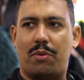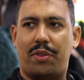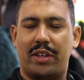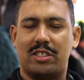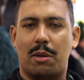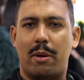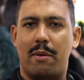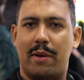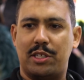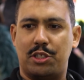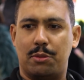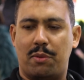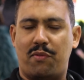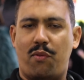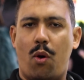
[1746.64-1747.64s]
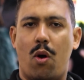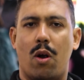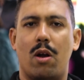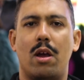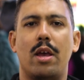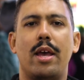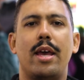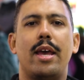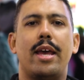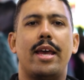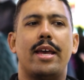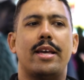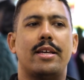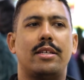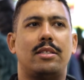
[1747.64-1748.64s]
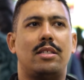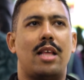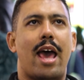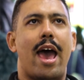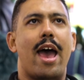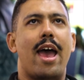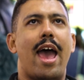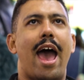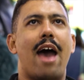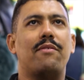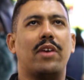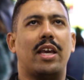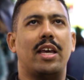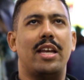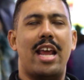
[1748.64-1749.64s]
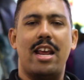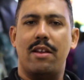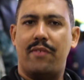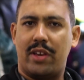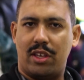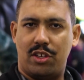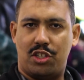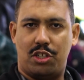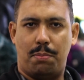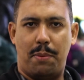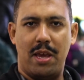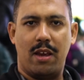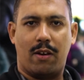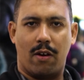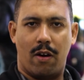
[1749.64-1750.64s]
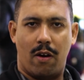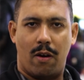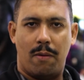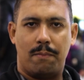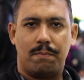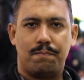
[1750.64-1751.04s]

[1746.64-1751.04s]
things I might have mentioned before is that having a native English speaker